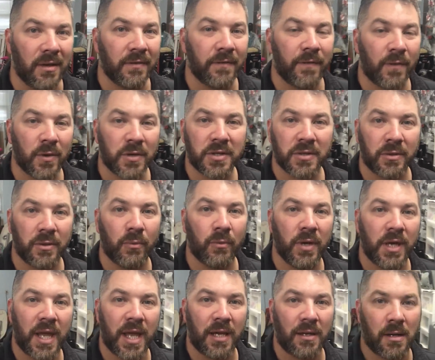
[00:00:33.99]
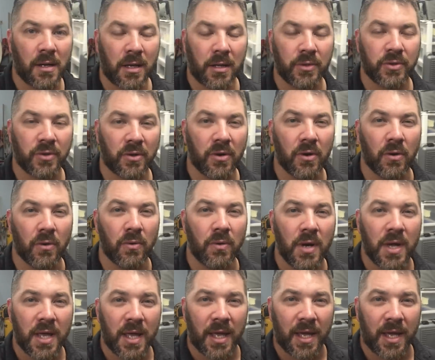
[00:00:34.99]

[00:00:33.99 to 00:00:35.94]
unfortunately, we cannot control,